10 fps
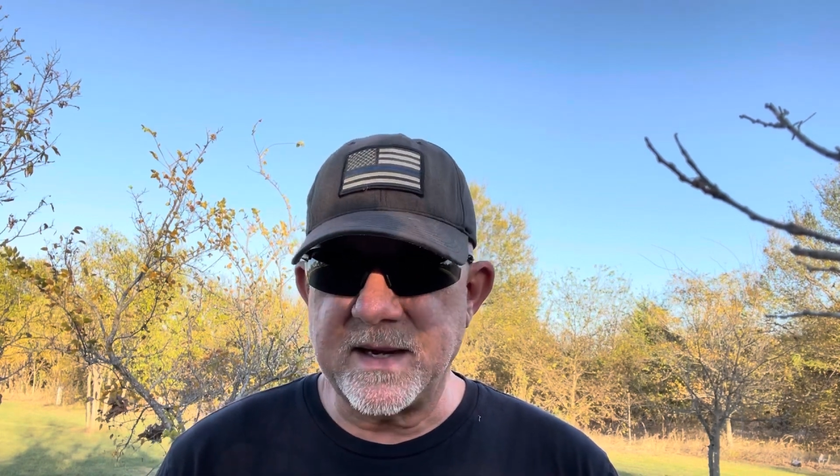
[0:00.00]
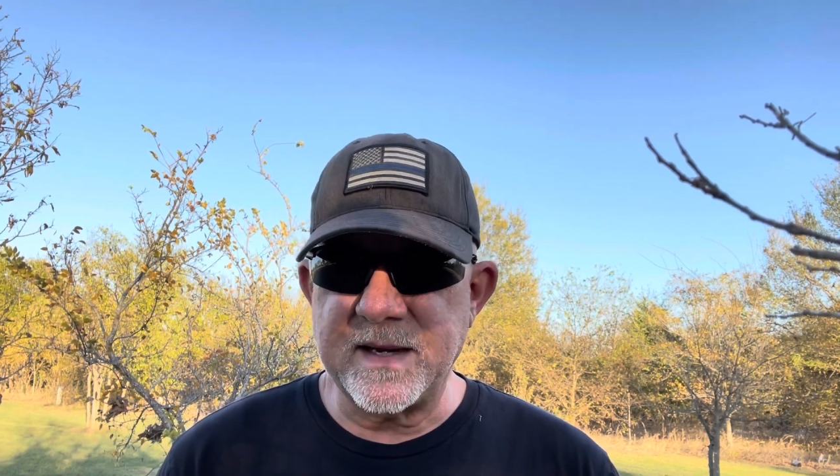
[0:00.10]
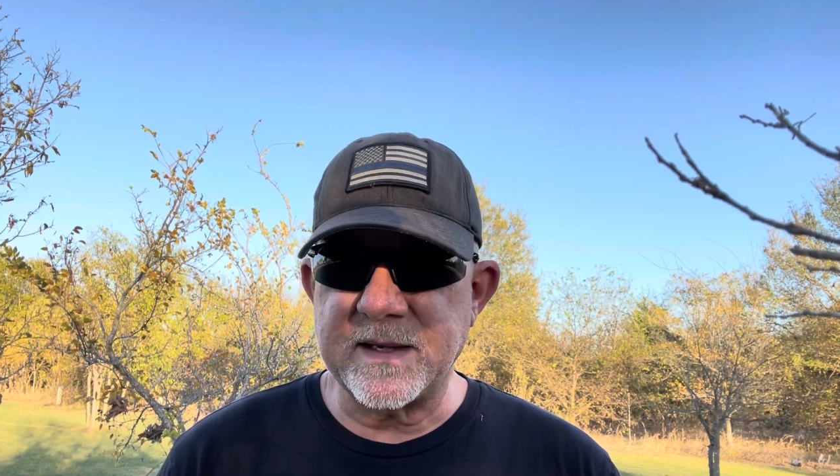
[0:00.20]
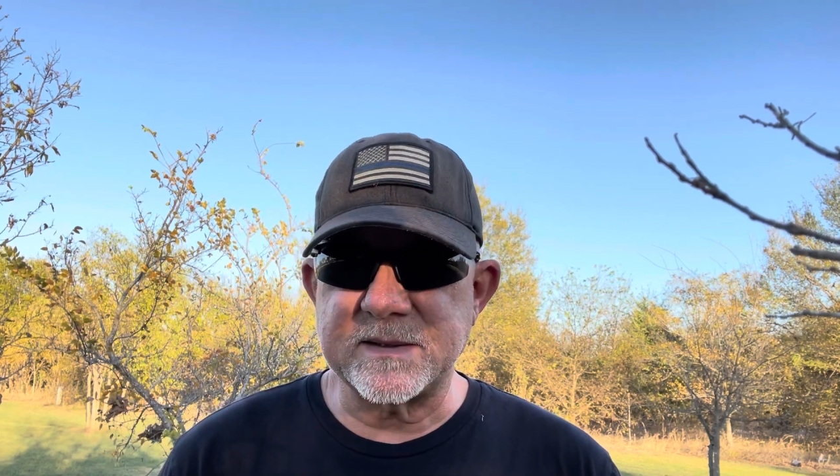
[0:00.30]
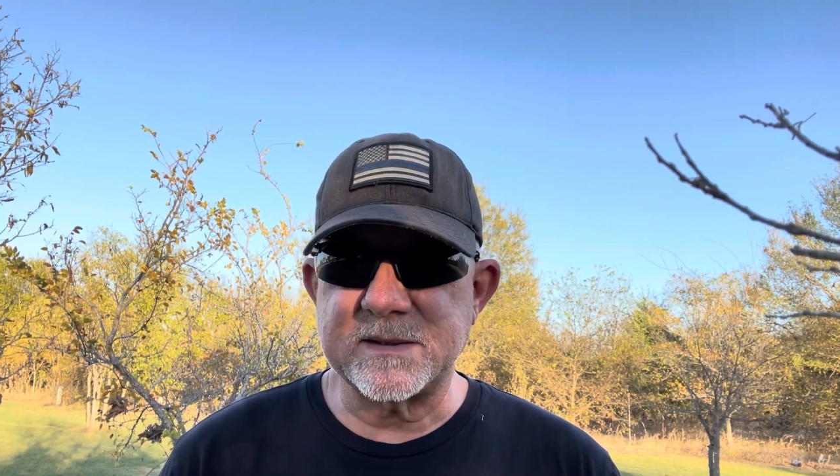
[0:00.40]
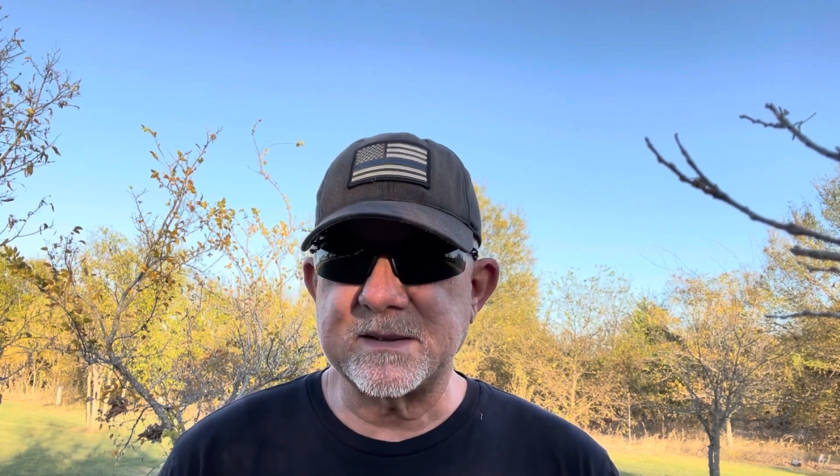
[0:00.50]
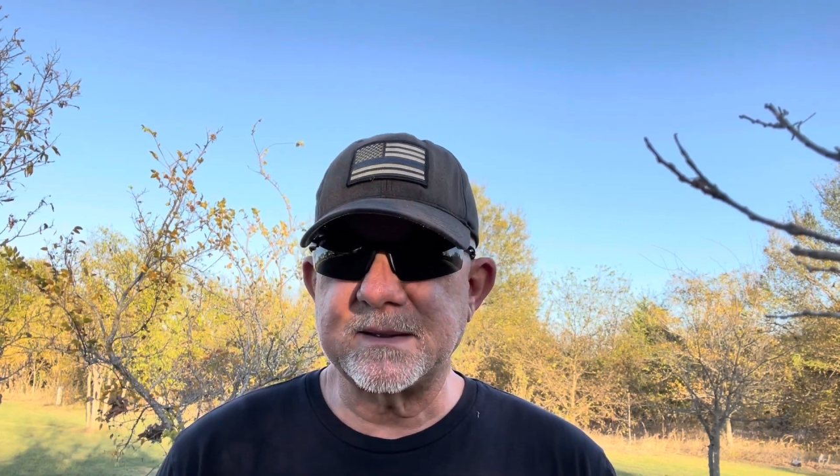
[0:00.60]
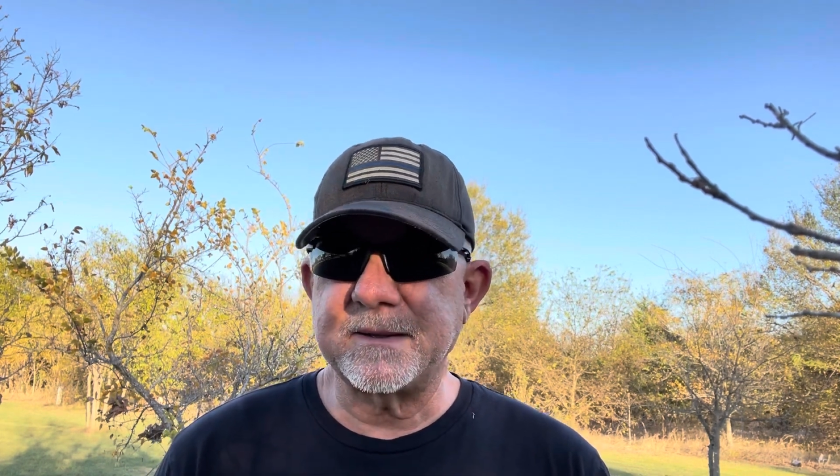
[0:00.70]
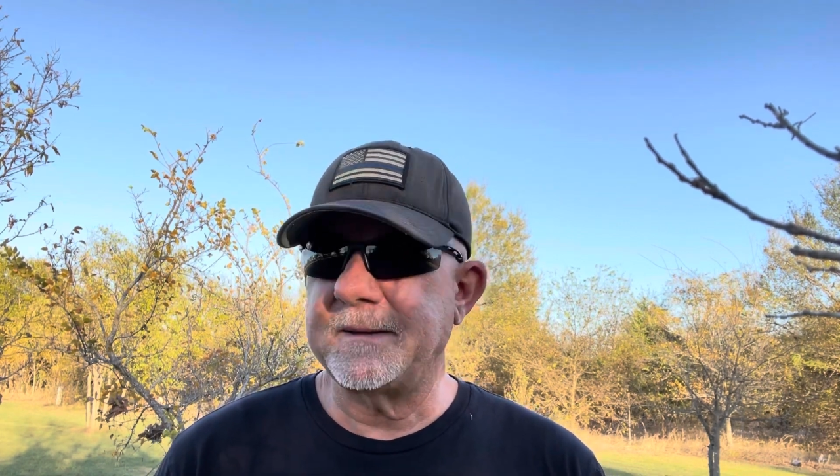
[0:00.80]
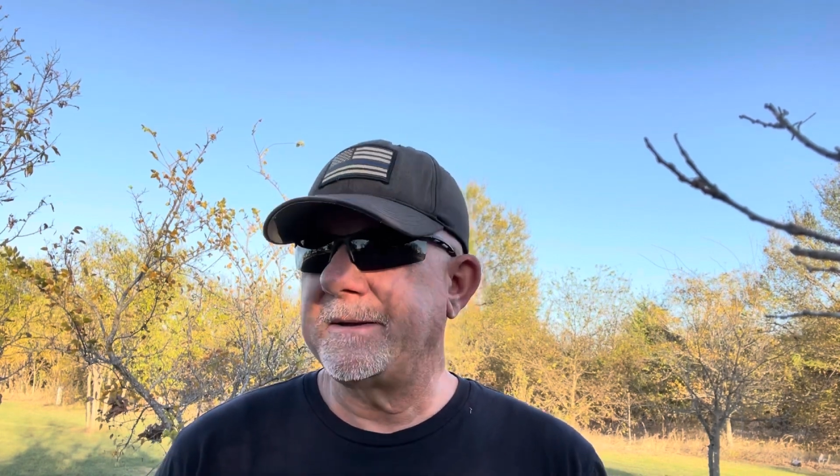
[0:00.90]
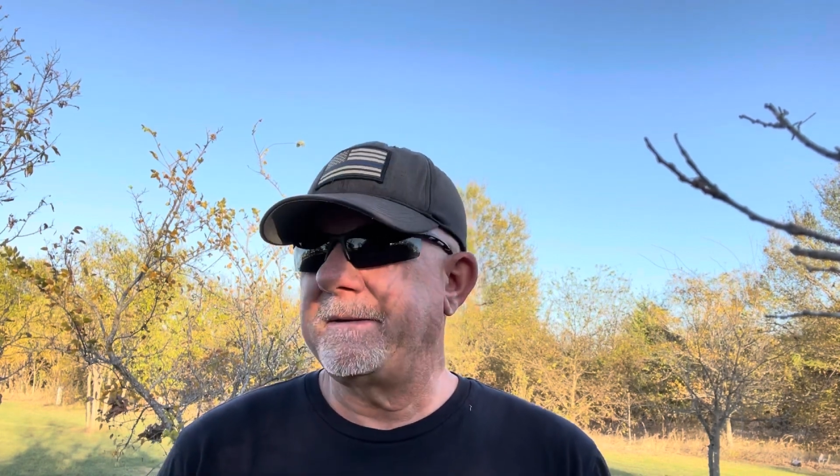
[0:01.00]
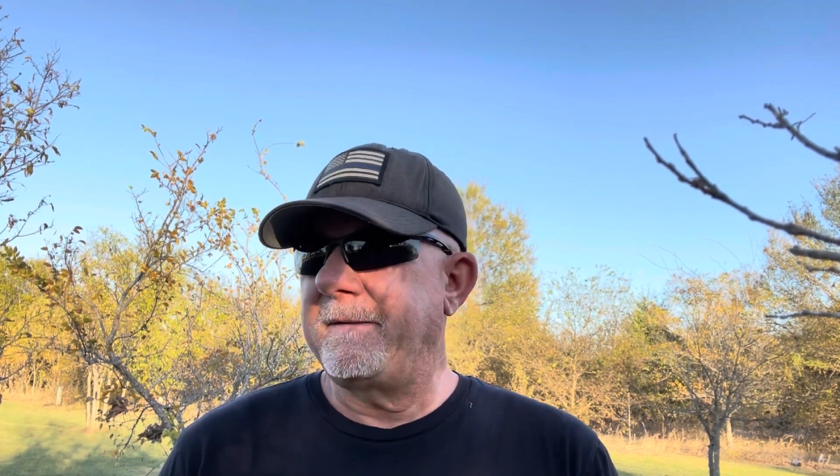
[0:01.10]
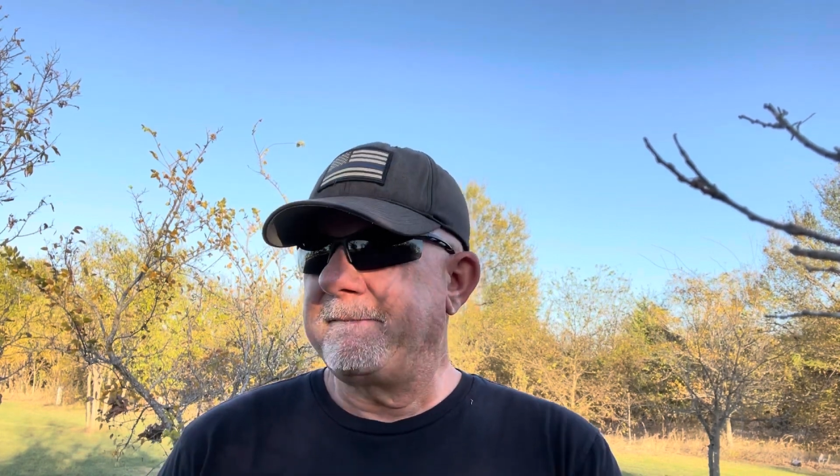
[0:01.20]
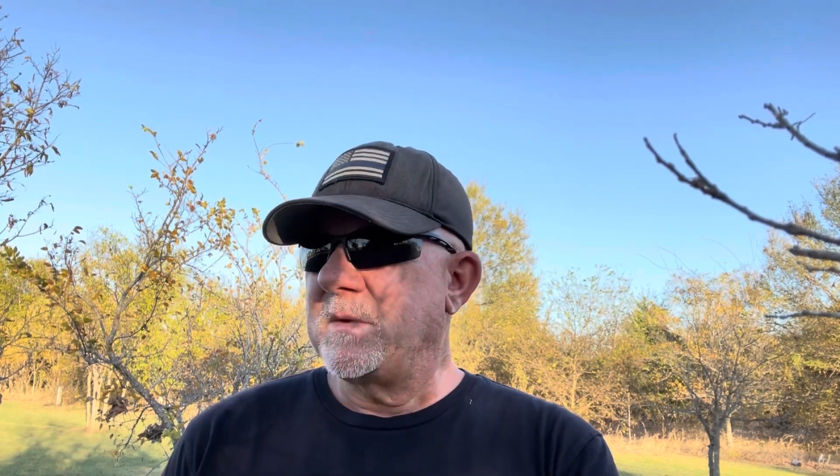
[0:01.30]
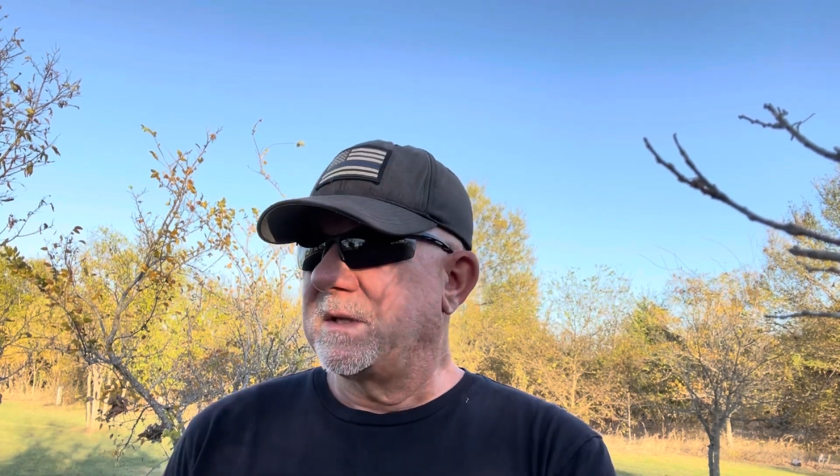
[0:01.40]
is.
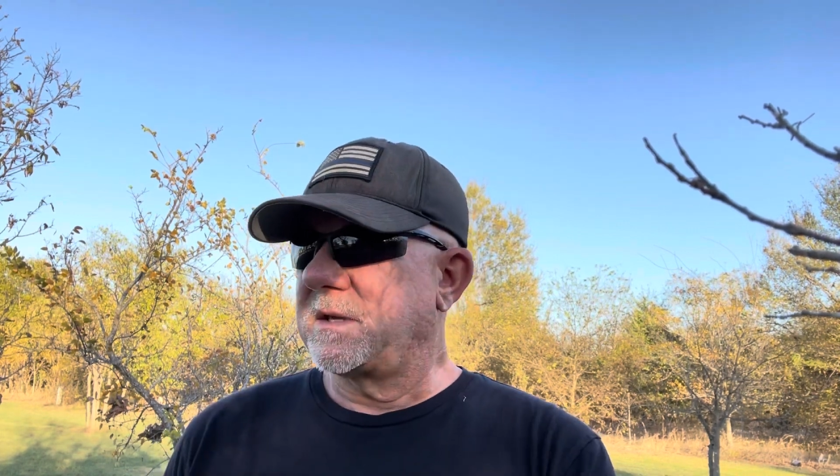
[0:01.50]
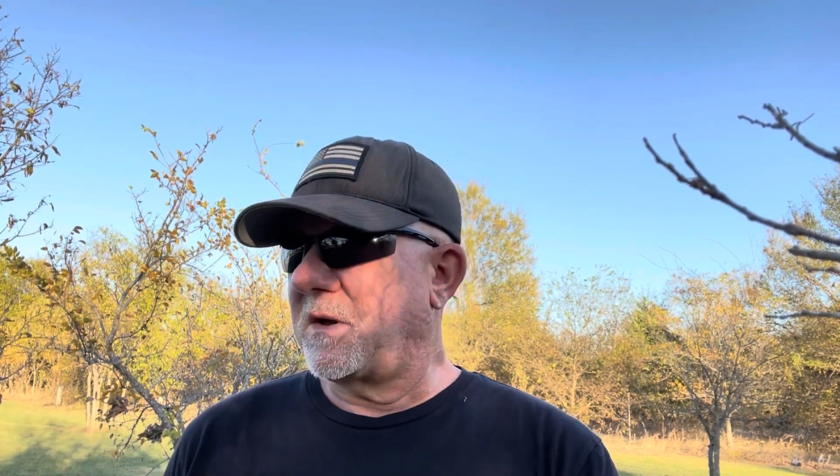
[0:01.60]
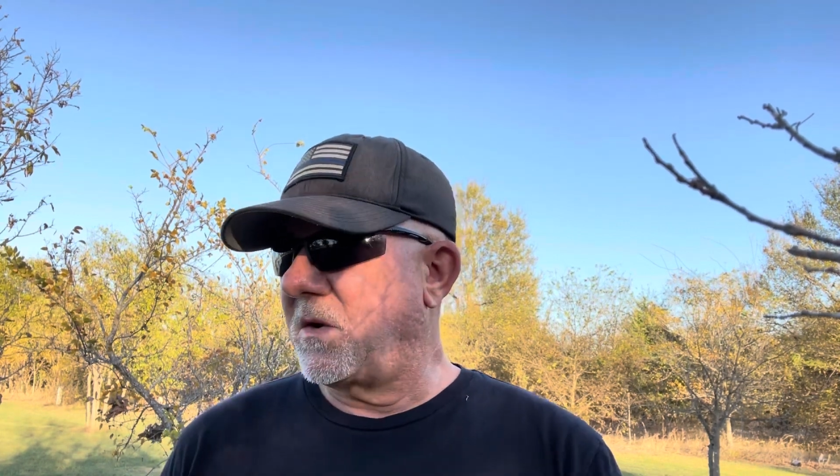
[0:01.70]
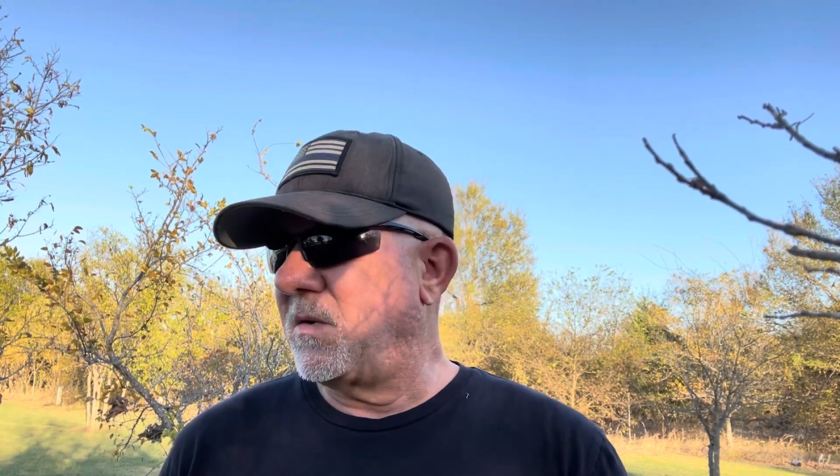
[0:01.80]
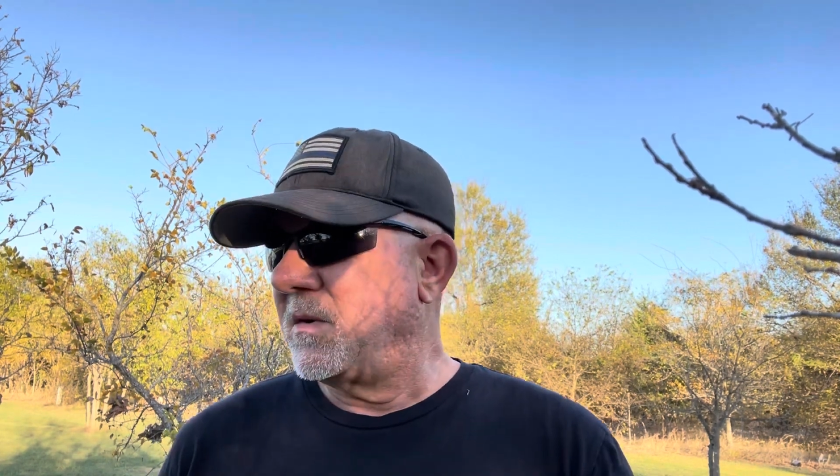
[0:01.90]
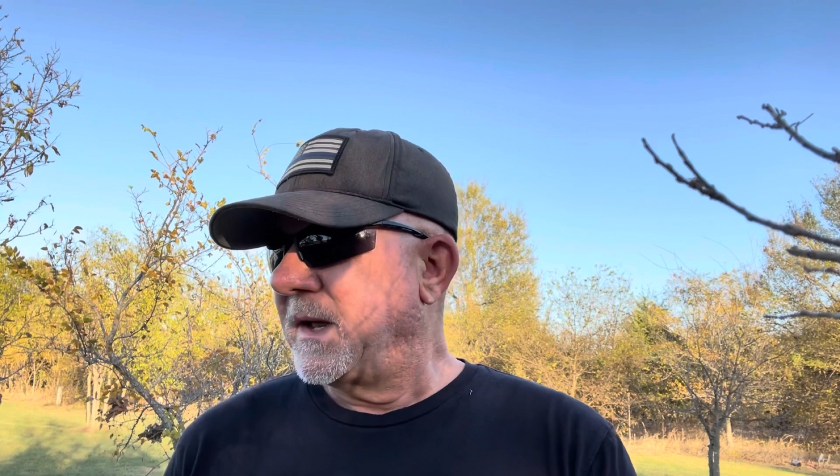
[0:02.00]
So